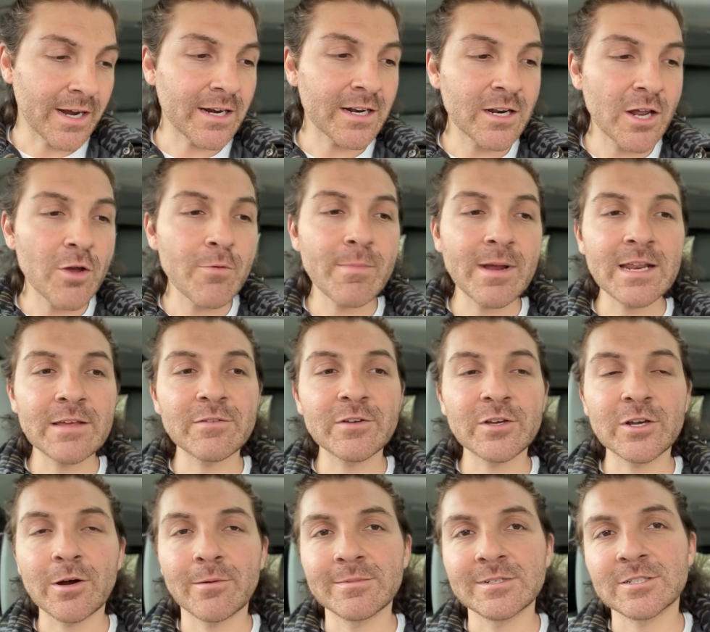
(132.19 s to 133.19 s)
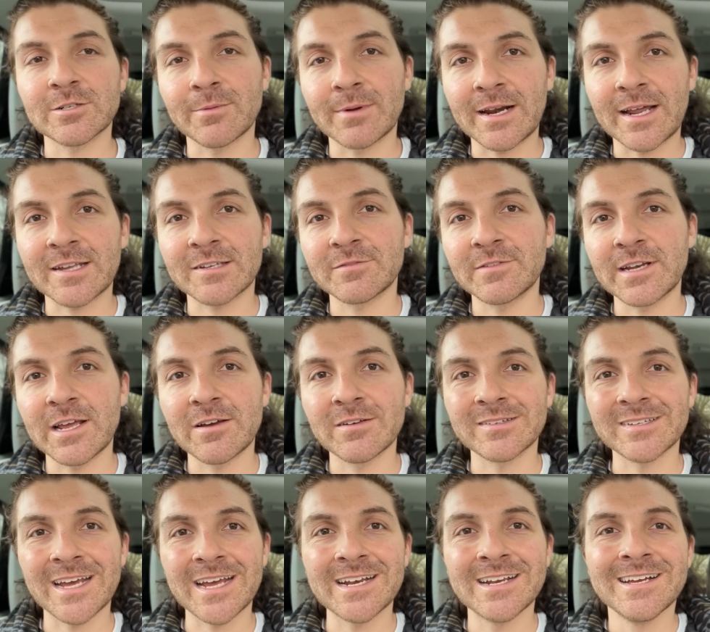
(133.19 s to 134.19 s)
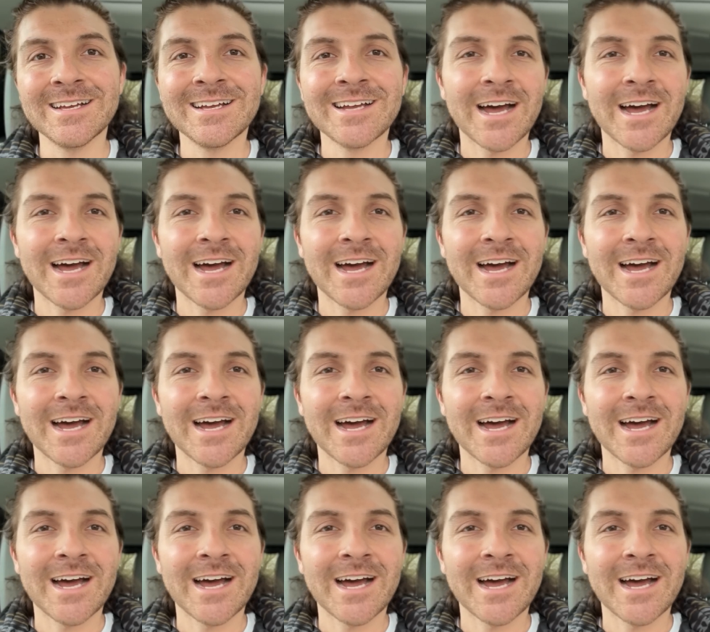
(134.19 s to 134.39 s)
And I know many of you commented on my last video saying,